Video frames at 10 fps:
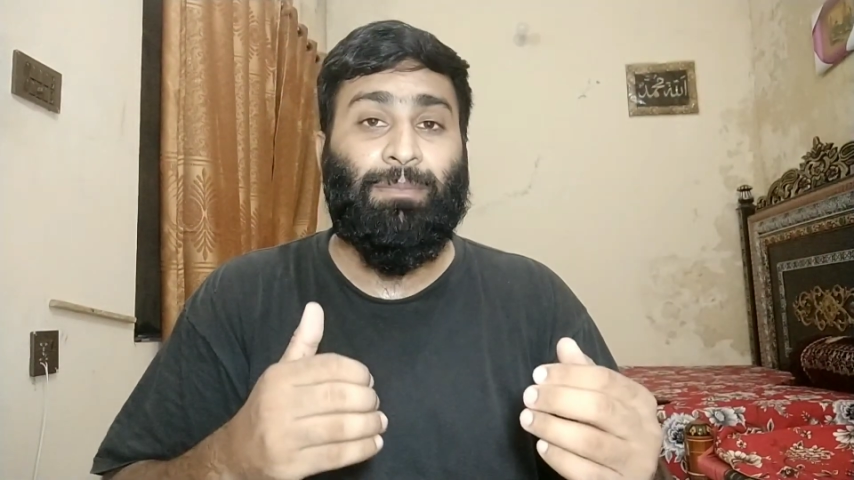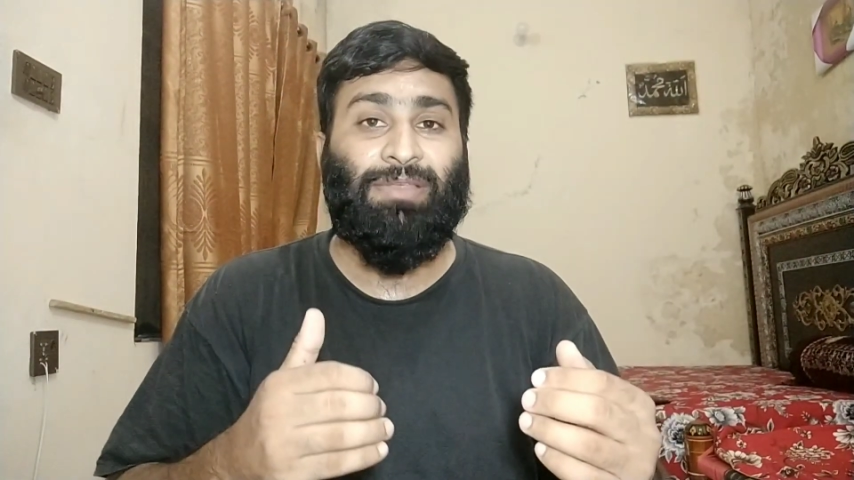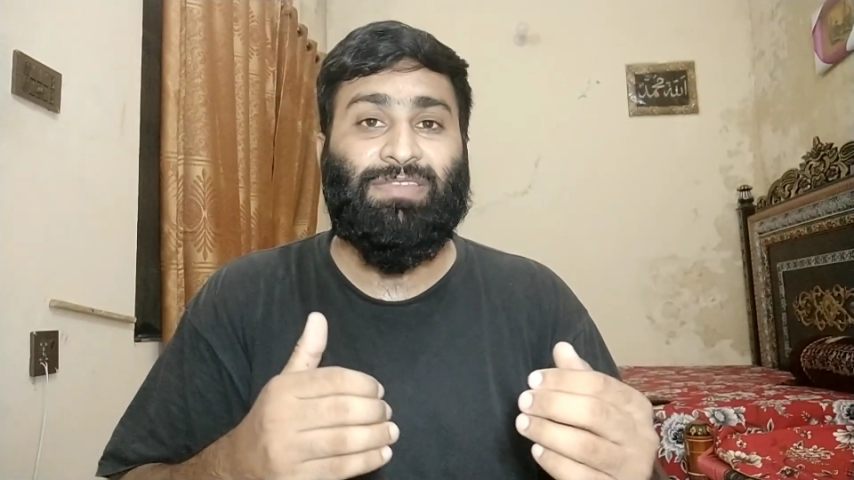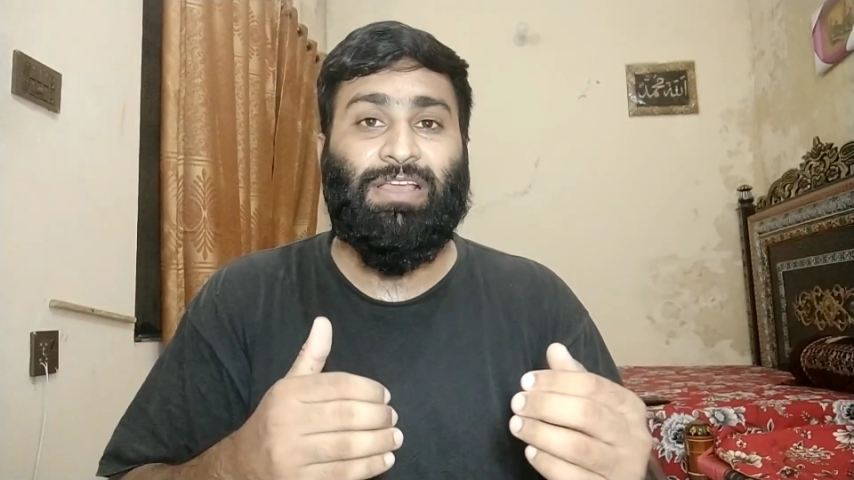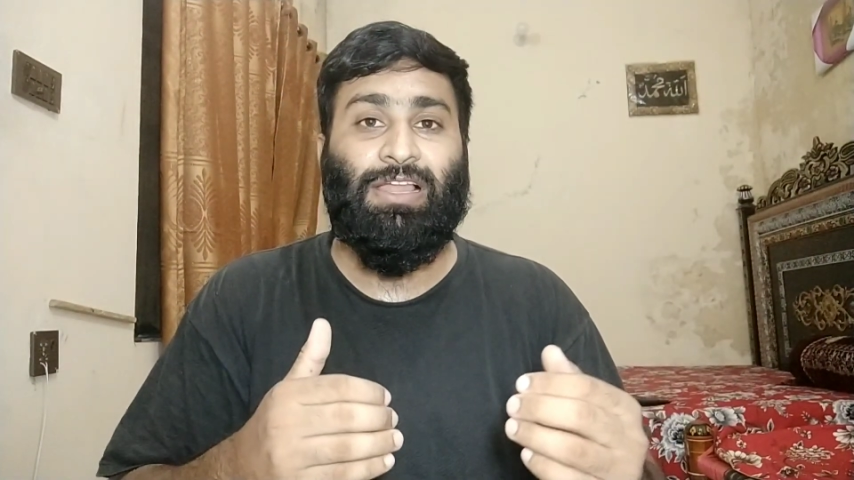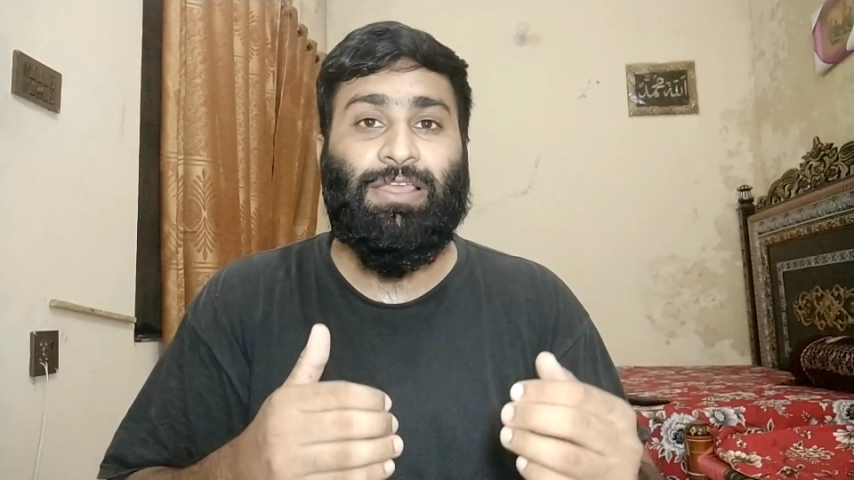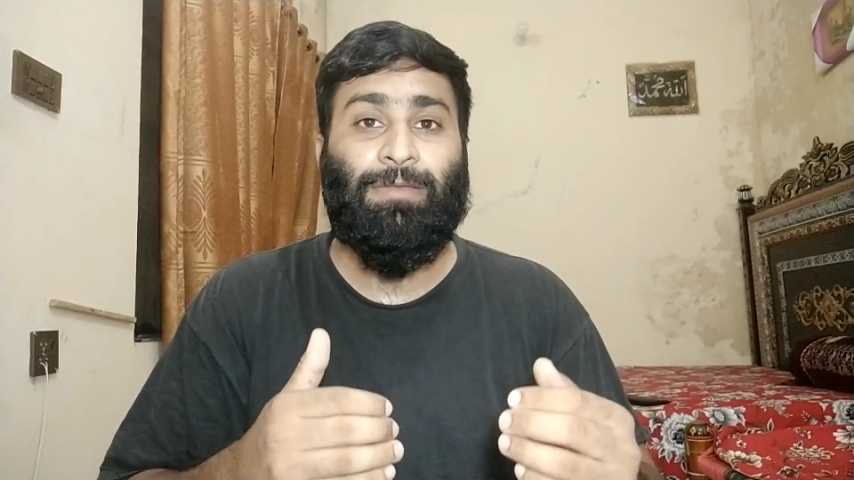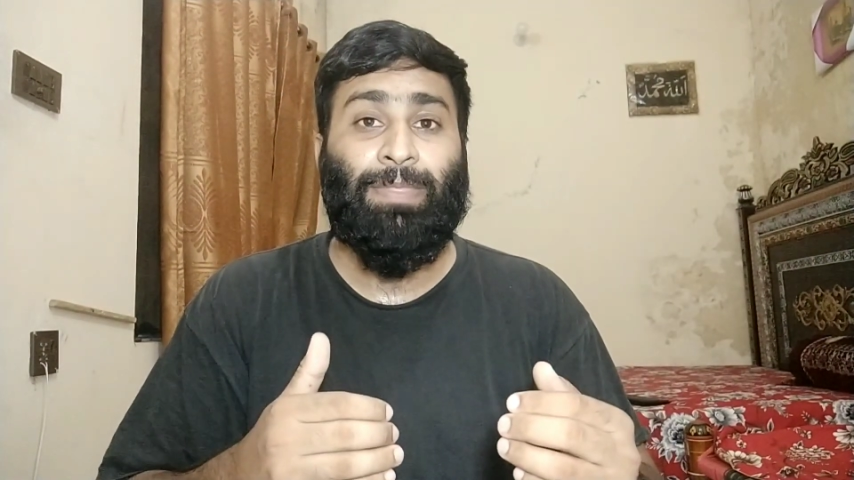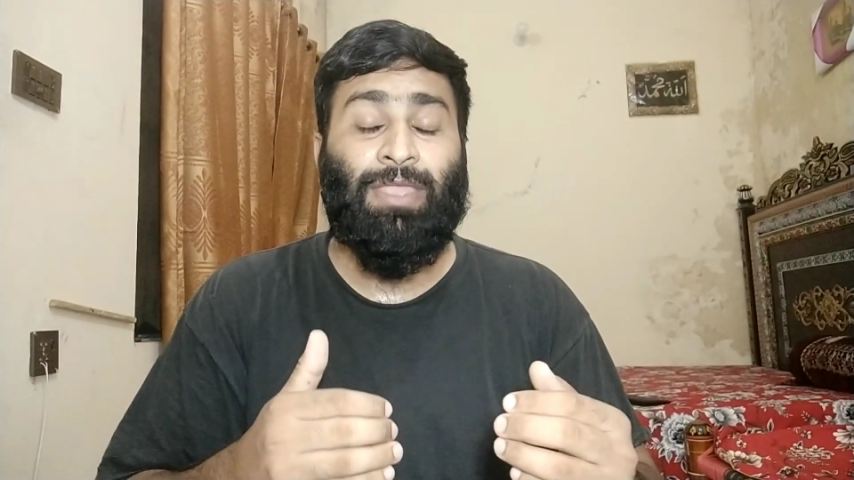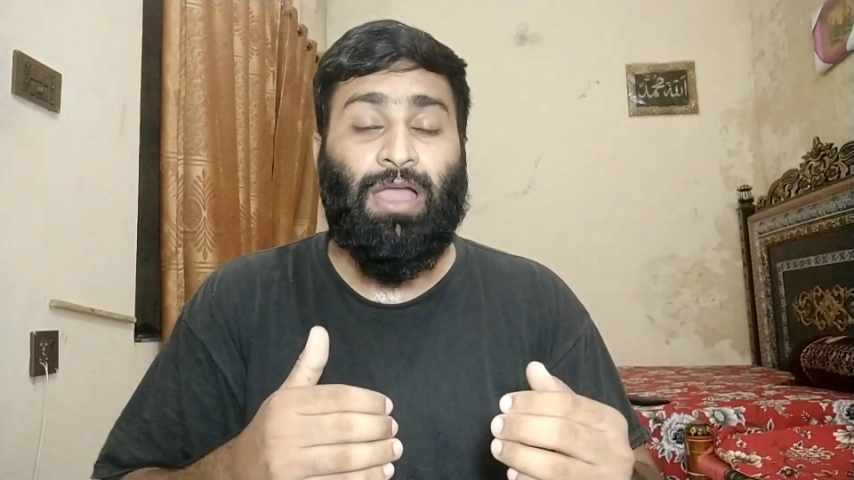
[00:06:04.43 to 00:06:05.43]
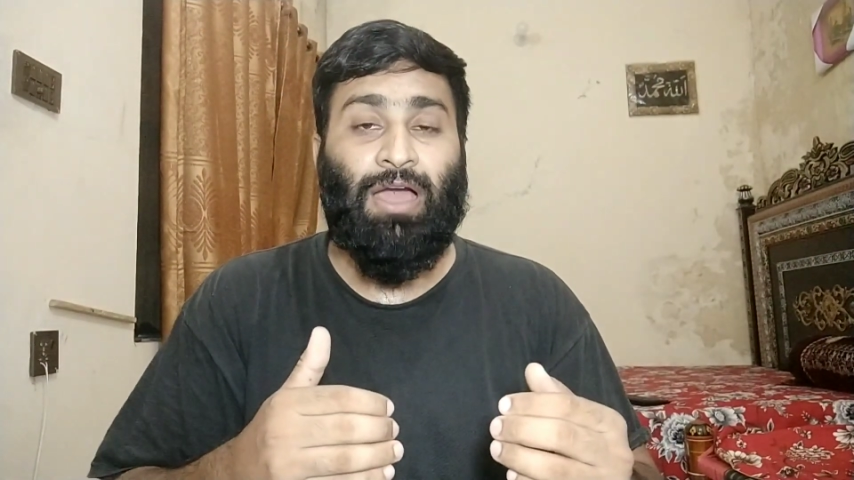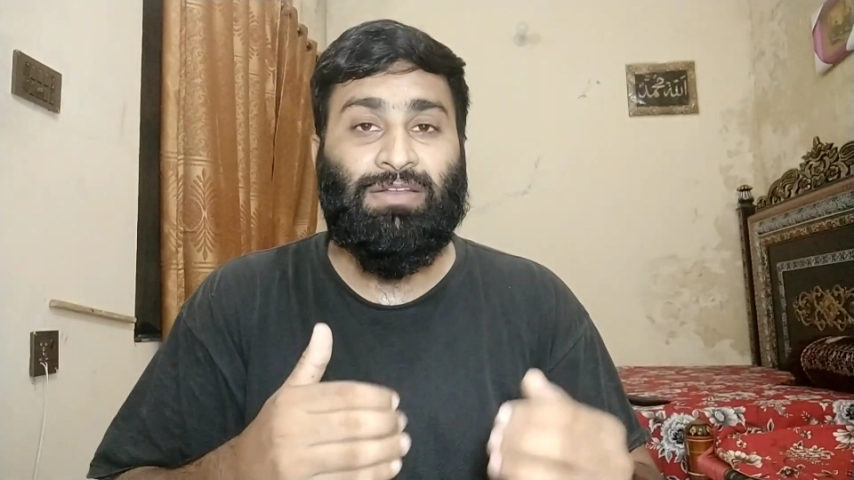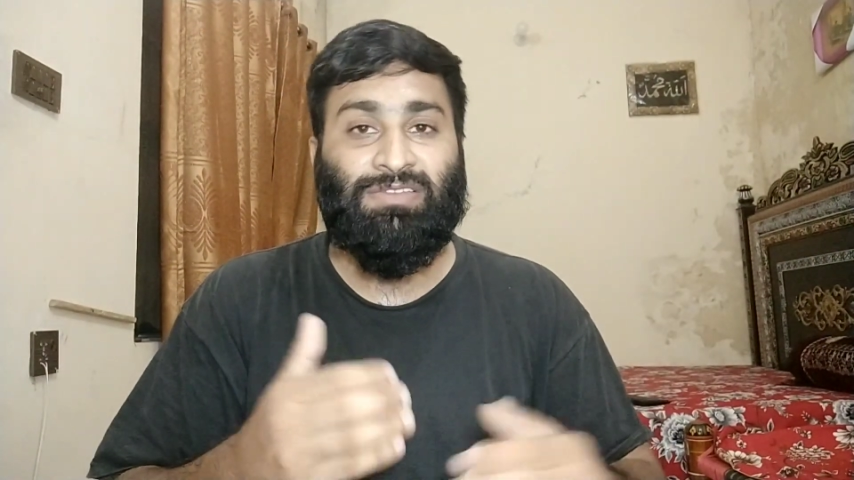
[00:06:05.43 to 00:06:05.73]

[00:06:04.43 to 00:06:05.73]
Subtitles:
basically a